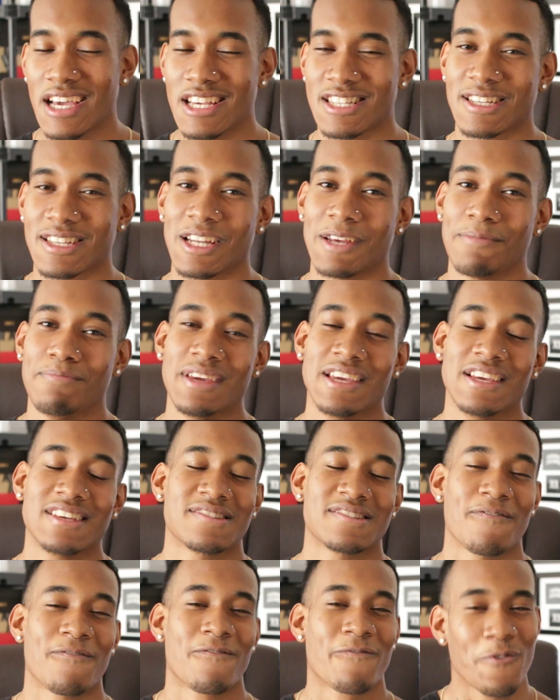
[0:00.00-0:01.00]
is gonna be
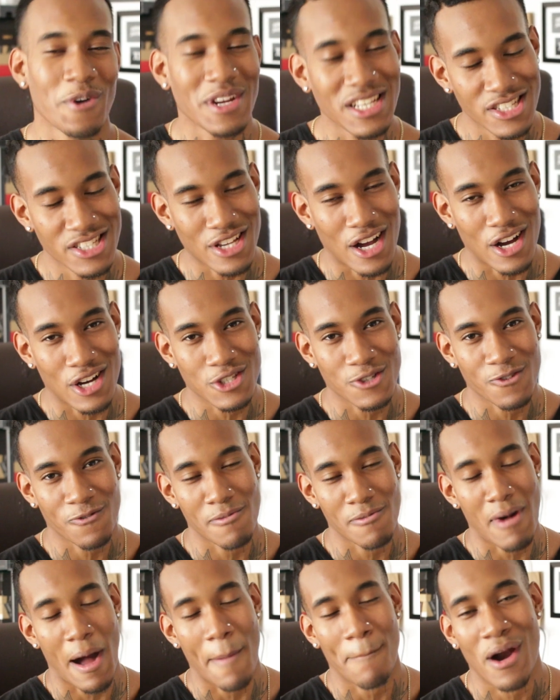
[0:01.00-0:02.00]
some free sauce
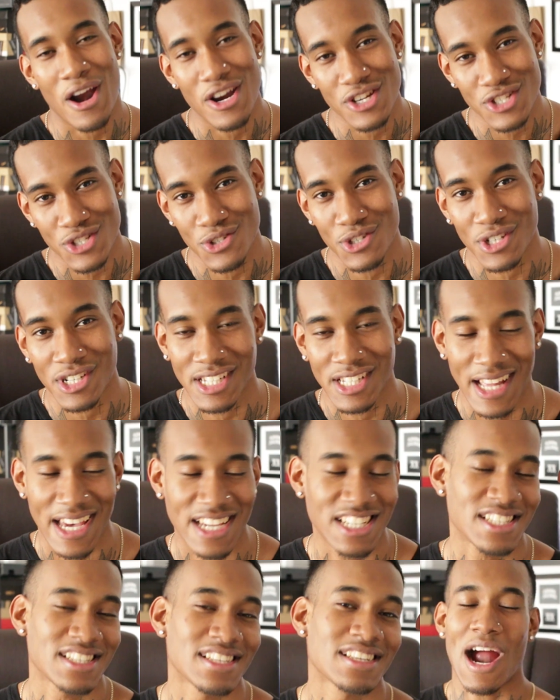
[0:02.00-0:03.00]
from my personal
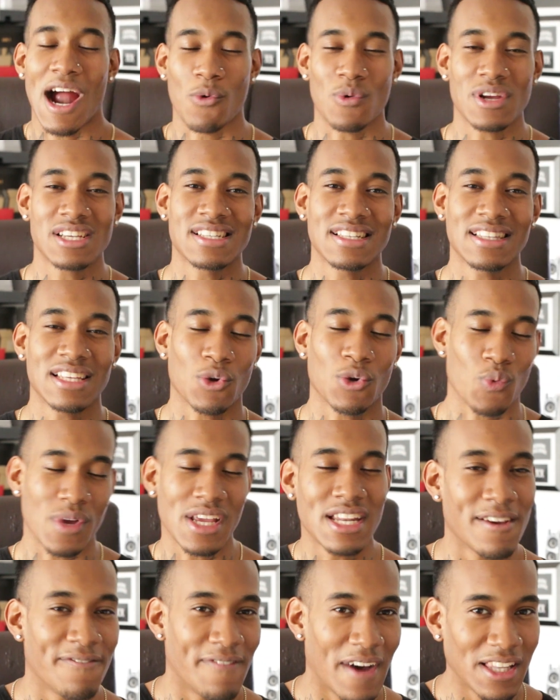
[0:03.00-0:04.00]
collection. I recently
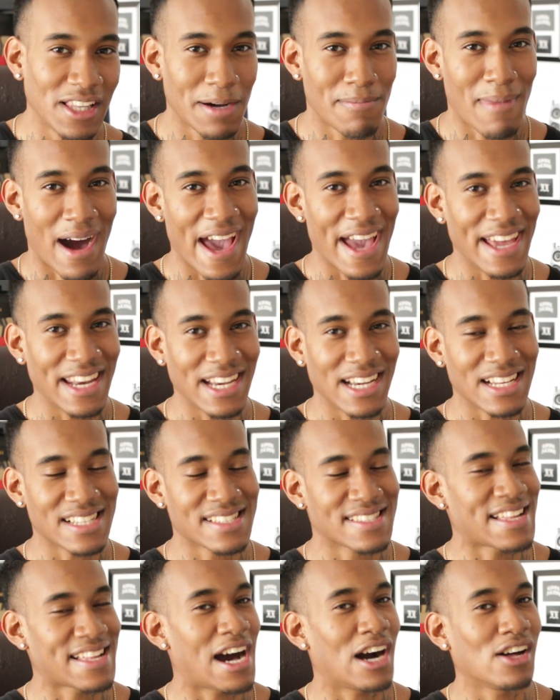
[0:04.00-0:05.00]
redeveloped my editing
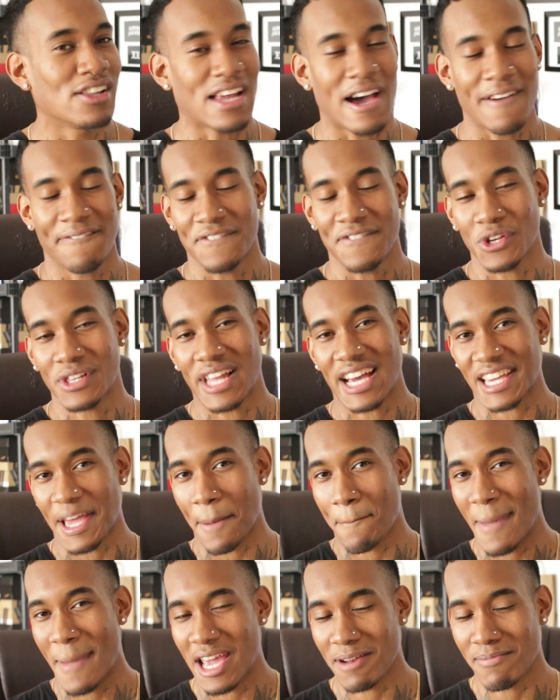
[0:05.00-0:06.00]
style, and I feel like
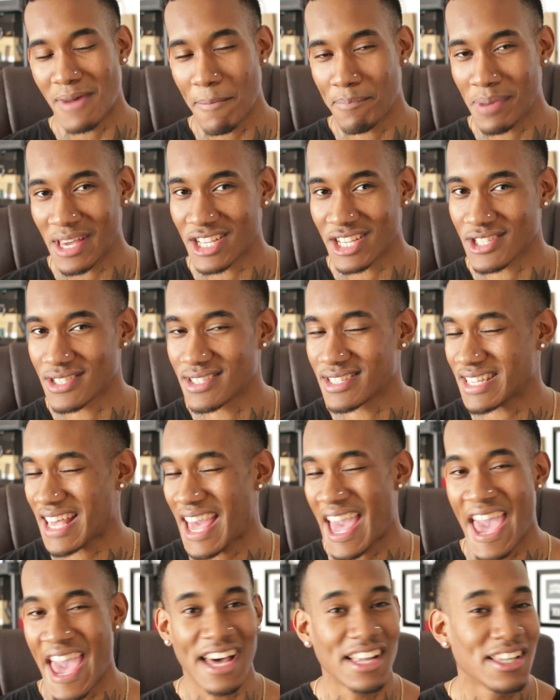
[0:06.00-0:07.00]
it made my pictures
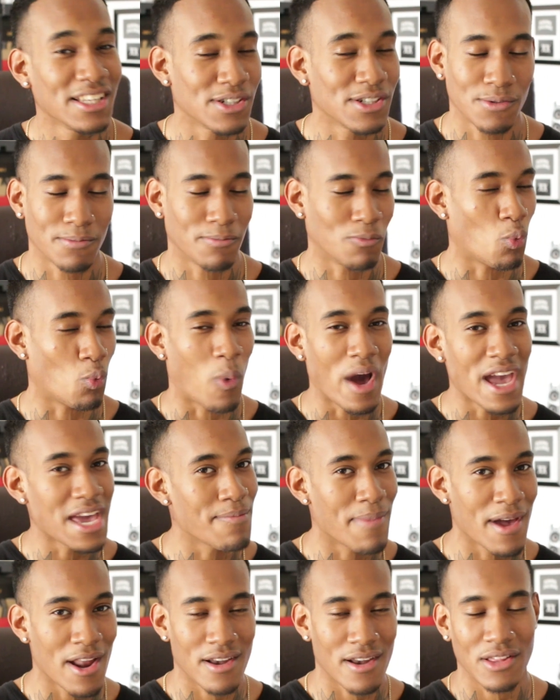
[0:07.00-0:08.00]
hella
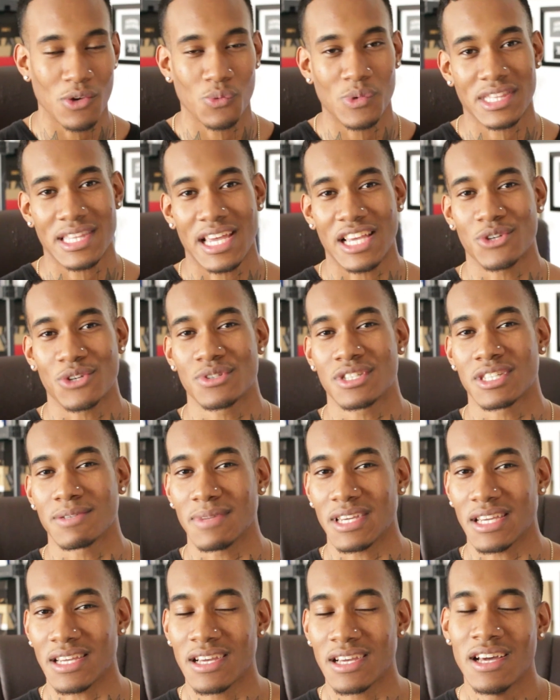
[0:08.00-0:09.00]
way better than what they used to
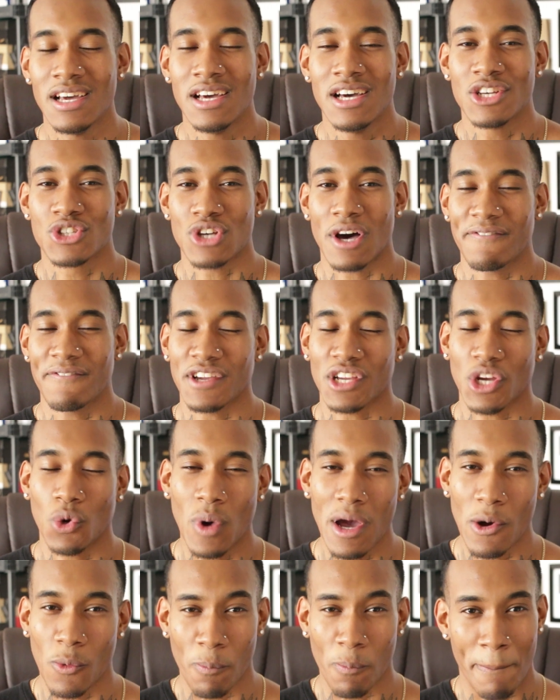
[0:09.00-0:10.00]
be. So I
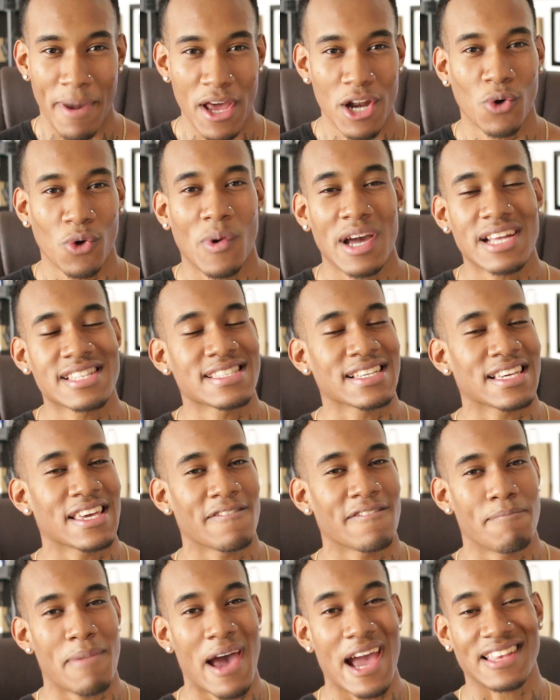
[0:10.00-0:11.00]
figured, what better way to
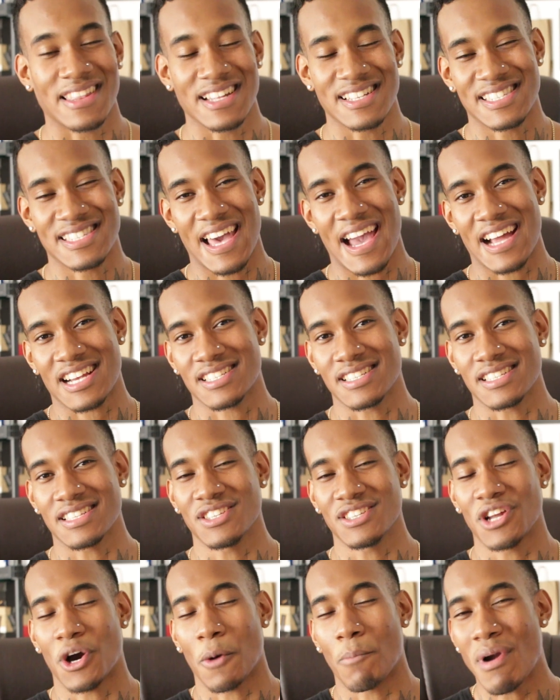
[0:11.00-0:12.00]
give back than to actually,
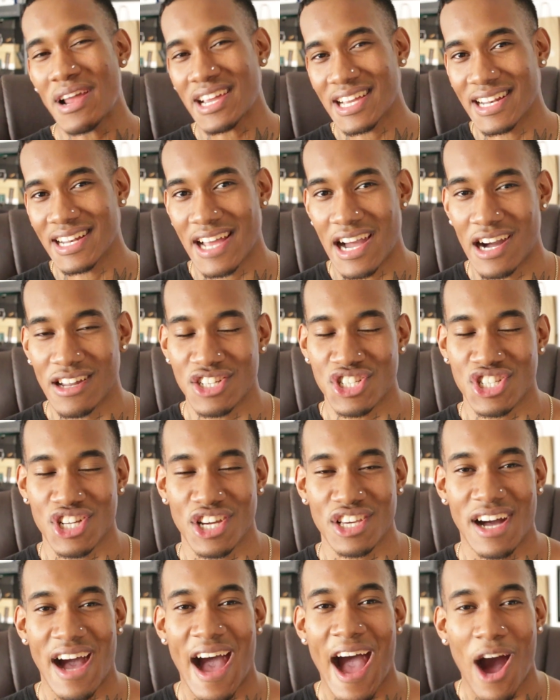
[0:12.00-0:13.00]
you know, break it down and
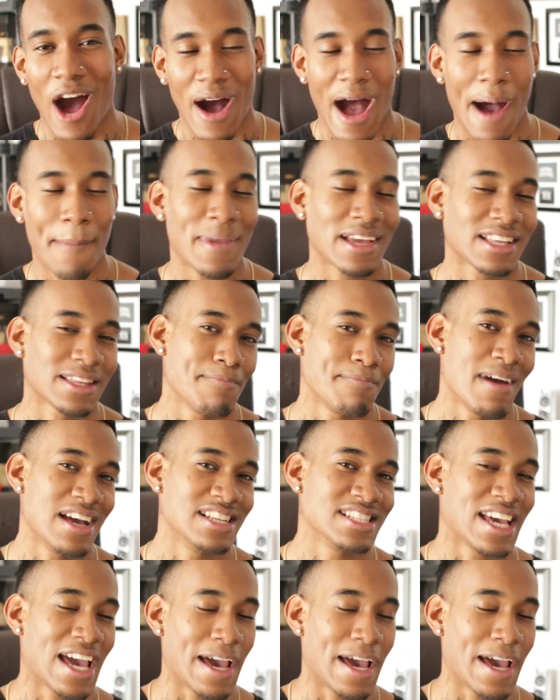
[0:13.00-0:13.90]
show y'all how I make the magic